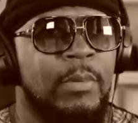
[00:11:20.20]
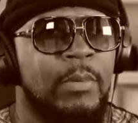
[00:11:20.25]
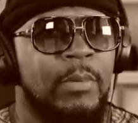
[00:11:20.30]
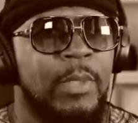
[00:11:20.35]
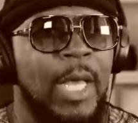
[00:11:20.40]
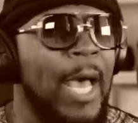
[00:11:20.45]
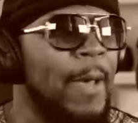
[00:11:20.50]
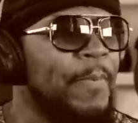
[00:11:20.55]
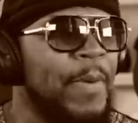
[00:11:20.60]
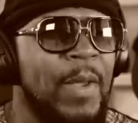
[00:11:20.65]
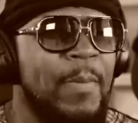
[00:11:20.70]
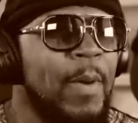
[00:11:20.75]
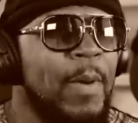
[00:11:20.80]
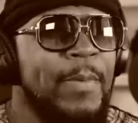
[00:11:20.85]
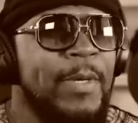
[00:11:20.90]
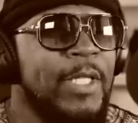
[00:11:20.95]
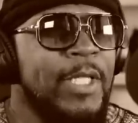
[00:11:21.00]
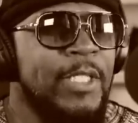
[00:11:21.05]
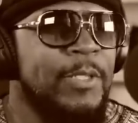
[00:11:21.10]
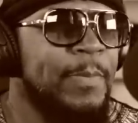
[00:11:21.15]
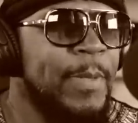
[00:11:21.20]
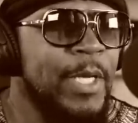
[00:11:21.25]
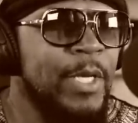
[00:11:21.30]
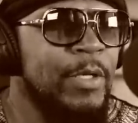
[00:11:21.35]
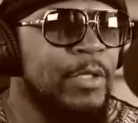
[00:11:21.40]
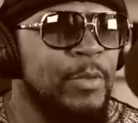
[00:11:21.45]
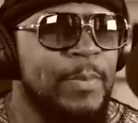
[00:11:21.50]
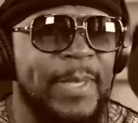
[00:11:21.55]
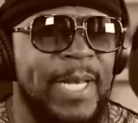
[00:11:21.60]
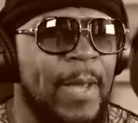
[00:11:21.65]
I pay my mother's
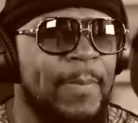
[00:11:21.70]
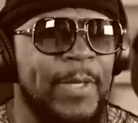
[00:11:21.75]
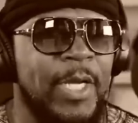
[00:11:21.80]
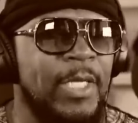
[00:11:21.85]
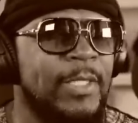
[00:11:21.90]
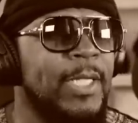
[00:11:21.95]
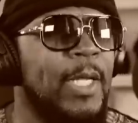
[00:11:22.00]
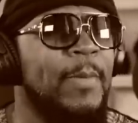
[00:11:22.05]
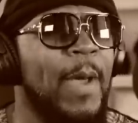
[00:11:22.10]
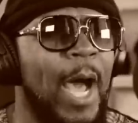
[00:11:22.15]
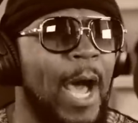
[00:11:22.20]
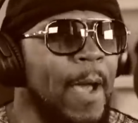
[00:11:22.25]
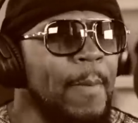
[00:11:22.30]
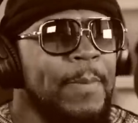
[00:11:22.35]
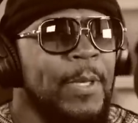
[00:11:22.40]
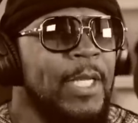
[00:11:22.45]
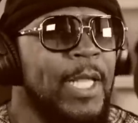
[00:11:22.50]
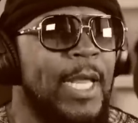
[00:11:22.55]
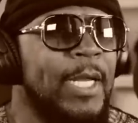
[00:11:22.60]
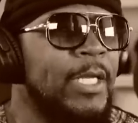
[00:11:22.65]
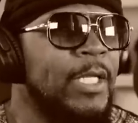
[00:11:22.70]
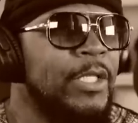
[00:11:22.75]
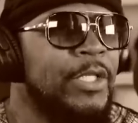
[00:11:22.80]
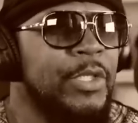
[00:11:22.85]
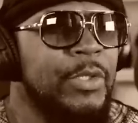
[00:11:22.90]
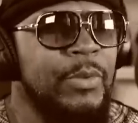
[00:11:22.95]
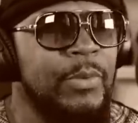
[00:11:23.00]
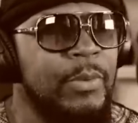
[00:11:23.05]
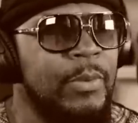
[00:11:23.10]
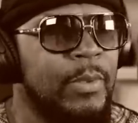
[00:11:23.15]
bills, but not because I'm obligated
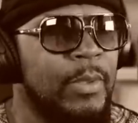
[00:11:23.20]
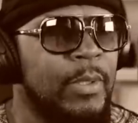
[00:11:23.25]
to.